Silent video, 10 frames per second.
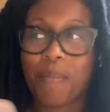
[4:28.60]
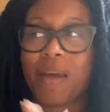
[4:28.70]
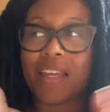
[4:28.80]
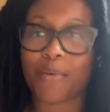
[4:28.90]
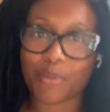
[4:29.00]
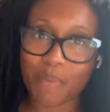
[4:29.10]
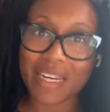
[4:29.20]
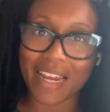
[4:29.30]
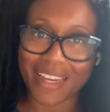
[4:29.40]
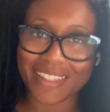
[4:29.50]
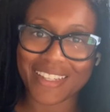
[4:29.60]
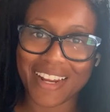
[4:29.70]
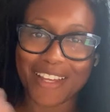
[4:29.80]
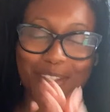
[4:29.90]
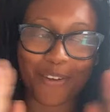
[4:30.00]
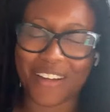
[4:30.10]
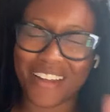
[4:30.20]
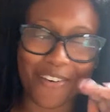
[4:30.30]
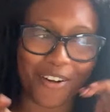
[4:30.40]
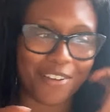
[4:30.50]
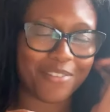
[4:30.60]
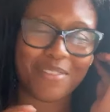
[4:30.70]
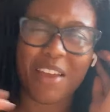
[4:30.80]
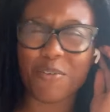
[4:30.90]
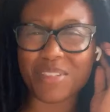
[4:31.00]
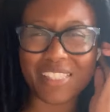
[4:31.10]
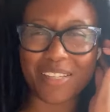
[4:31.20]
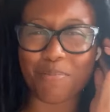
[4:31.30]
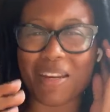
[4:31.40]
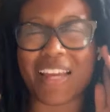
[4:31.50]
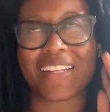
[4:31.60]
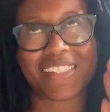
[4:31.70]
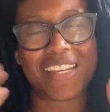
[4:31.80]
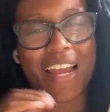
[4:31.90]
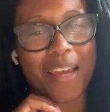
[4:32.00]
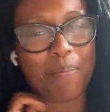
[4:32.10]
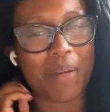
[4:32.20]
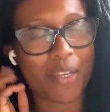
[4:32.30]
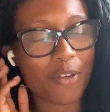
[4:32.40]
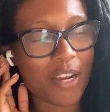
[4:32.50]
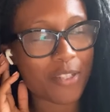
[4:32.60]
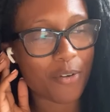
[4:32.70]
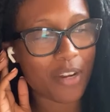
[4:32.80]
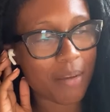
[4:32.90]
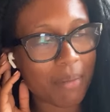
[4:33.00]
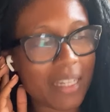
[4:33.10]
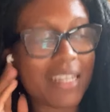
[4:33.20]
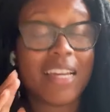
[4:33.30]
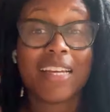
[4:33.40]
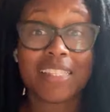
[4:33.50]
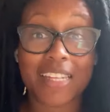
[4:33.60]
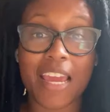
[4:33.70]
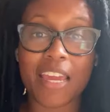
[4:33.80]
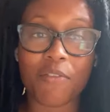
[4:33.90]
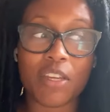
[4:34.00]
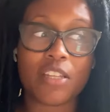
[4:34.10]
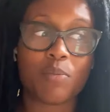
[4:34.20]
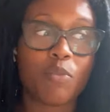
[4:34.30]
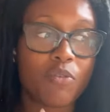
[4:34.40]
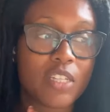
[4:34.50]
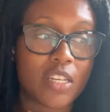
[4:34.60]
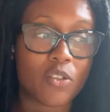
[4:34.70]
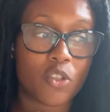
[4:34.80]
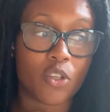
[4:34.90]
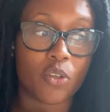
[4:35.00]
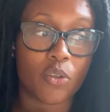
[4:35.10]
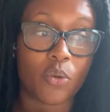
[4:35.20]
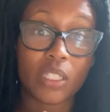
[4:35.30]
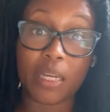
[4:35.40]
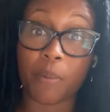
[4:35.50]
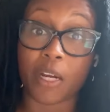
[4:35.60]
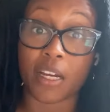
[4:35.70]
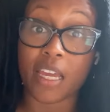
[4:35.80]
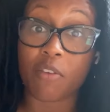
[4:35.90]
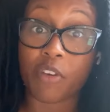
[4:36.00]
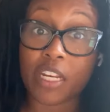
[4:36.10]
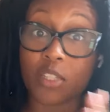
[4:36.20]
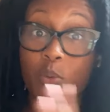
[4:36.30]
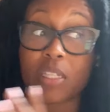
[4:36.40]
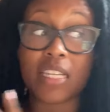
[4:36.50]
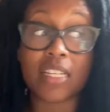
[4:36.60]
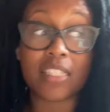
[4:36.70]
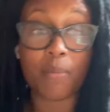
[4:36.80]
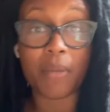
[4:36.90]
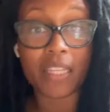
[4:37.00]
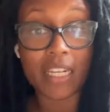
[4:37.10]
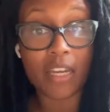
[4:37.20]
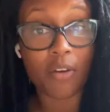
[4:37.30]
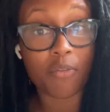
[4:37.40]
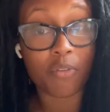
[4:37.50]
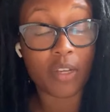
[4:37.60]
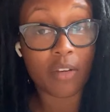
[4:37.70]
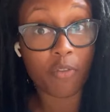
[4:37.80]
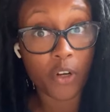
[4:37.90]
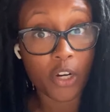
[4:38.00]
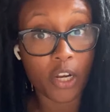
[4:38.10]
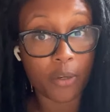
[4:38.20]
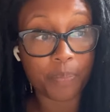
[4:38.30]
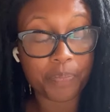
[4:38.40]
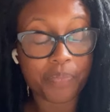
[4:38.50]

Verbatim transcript: but it was midnight today, so I, I don't know, everyone says midnight is tonight, but you guys know what I mean. Today Venus moved into Libra, and Venus was in its stability of in Virgo.